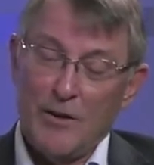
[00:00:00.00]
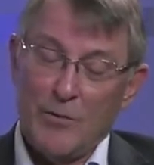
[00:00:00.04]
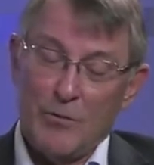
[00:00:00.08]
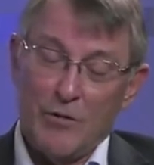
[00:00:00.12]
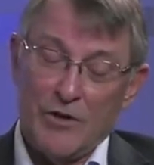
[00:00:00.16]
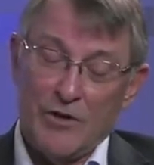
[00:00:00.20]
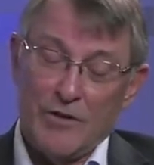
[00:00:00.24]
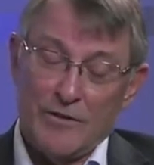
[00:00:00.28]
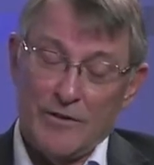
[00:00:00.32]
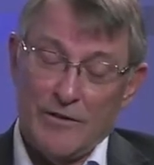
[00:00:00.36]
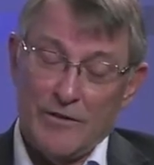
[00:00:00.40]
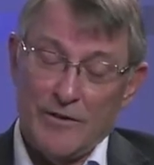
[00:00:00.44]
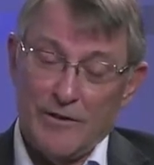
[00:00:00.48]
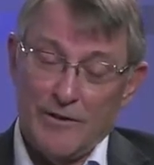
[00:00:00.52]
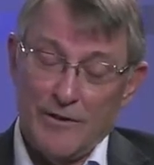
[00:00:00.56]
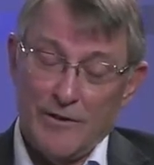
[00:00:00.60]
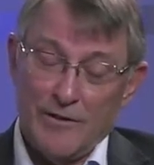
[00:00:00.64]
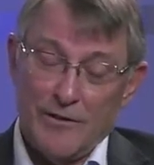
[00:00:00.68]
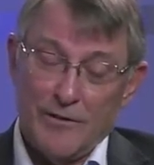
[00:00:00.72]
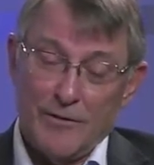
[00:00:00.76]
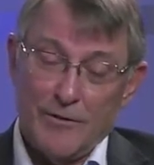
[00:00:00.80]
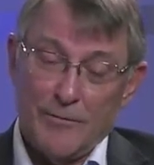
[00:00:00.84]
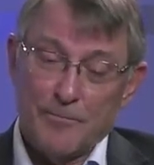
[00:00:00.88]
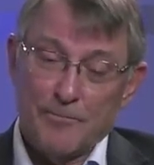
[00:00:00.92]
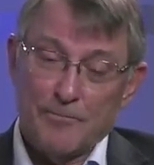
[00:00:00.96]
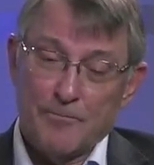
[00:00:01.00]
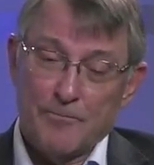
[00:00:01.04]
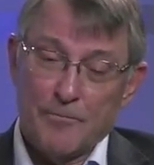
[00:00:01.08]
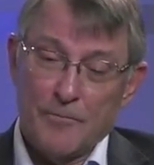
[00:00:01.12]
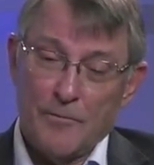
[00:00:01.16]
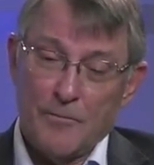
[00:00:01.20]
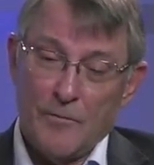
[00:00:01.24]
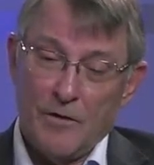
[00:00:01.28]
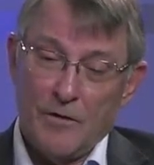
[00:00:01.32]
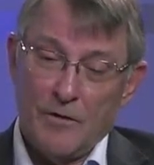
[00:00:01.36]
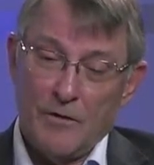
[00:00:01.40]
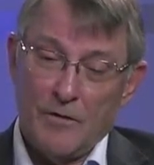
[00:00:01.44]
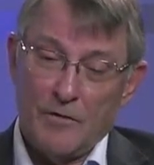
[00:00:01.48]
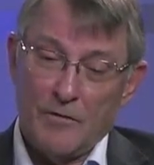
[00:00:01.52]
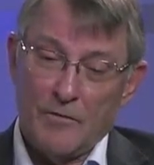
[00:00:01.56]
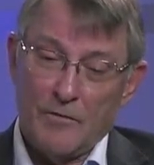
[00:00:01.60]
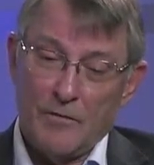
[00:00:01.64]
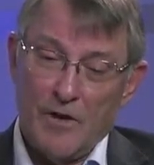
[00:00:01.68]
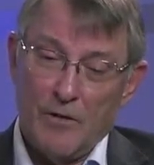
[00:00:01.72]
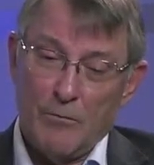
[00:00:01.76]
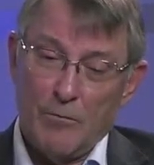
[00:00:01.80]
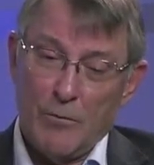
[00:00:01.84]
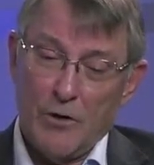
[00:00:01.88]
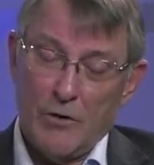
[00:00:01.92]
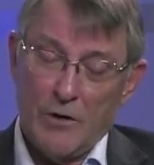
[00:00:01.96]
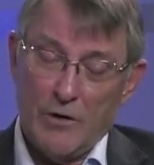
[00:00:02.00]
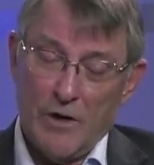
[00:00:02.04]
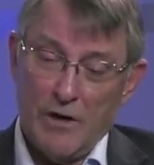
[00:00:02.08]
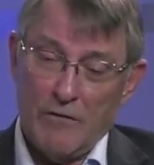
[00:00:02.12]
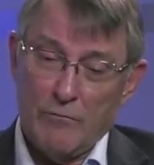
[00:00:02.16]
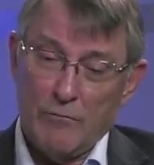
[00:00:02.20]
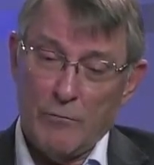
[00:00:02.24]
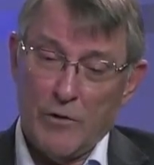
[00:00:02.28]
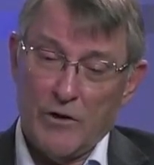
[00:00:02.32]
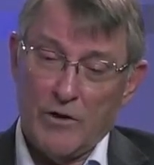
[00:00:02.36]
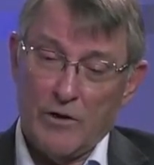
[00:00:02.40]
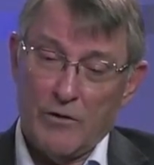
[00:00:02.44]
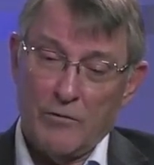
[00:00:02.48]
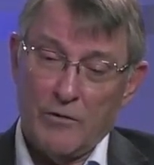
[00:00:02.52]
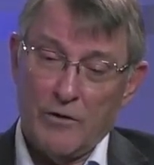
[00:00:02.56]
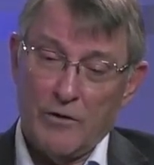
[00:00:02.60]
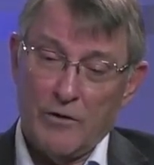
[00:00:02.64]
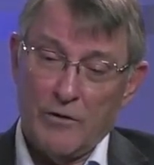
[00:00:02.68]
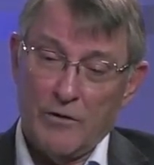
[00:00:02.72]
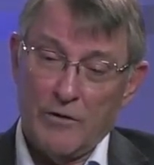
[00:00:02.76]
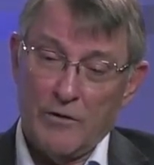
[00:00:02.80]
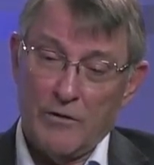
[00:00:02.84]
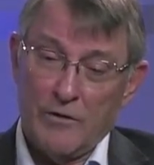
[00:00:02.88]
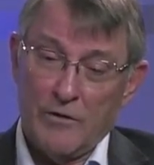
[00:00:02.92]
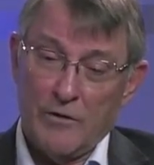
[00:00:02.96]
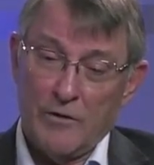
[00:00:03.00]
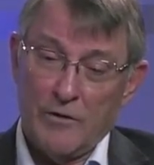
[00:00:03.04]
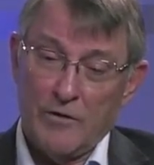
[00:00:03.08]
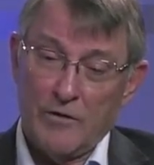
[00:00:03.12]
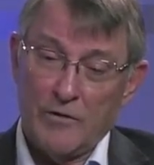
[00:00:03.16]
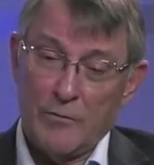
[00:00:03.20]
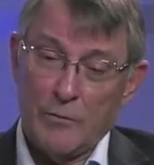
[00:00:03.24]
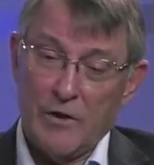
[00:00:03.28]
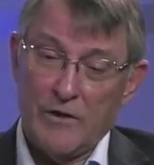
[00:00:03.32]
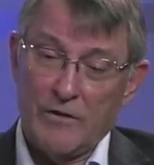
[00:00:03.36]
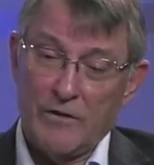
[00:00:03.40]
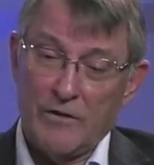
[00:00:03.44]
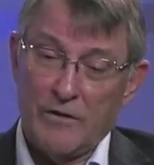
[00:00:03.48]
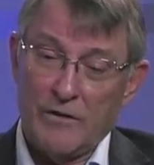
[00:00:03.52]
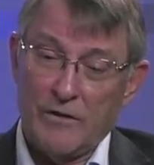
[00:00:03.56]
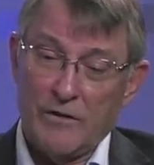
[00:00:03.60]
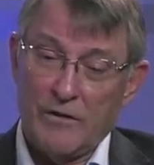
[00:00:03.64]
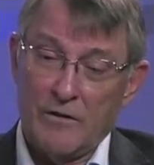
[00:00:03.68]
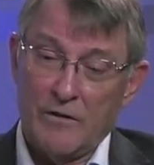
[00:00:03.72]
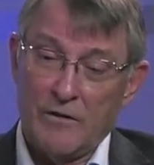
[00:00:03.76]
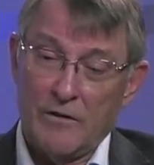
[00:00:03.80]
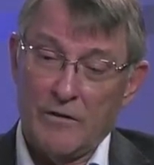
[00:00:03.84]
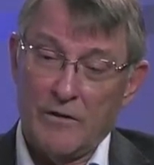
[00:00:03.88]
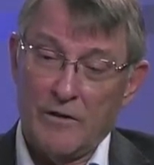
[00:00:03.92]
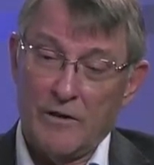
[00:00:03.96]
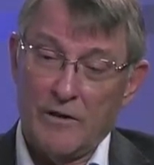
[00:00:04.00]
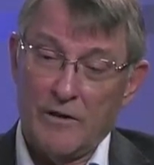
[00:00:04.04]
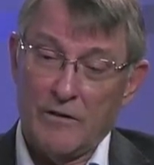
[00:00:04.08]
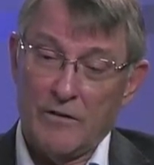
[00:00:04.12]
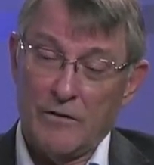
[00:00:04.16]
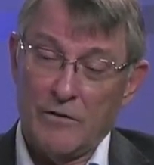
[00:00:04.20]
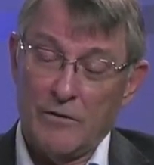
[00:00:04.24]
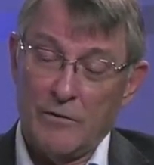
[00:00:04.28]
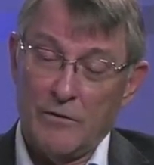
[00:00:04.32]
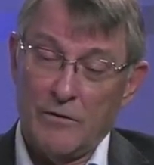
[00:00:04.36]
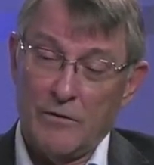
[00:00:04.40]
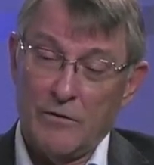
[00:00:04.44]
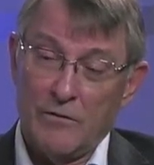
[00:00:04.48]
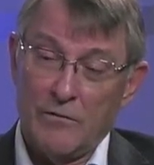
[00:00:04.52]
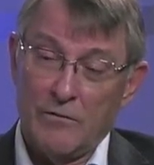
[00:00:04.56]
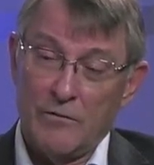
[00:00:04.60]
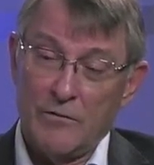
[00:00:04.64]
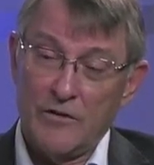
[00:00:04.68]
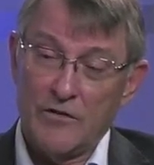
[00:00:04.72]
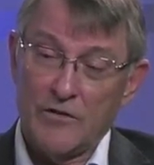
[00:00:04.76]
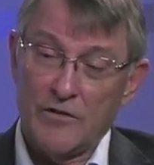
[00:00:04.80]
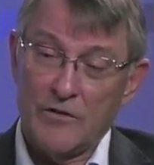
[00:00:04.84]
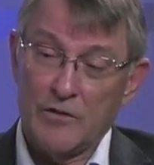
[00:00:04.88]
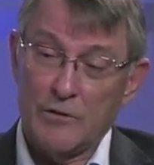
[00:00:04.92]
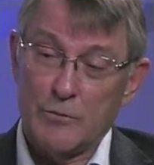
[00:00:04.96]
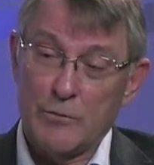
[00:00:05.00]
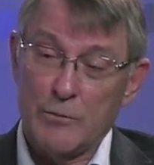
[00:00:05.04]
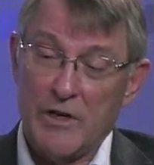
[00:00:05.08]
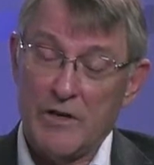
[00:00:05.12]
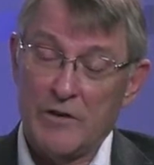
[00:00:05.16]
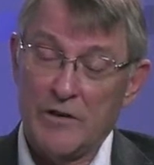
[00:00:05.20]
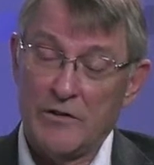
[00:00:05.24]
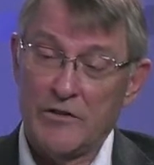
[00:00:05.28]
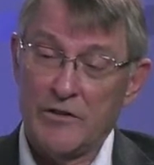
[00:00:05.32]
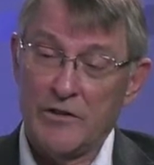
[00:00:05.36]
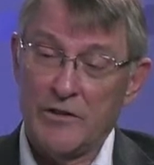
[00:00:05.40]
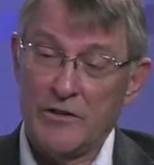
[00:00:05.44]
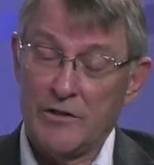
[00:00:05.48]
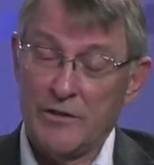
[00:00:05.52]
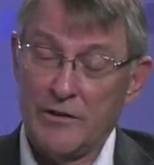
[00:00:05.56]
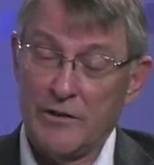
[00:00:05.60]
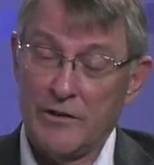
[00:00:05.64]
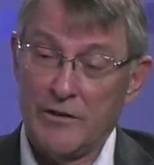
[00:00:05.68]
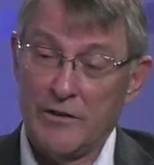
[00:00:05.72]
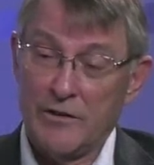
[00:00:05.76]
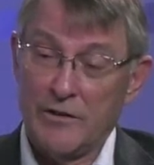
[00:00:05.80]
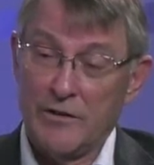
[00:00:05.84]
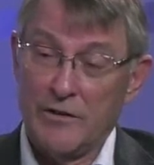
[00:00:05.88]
But about half my career I spent at the research bench and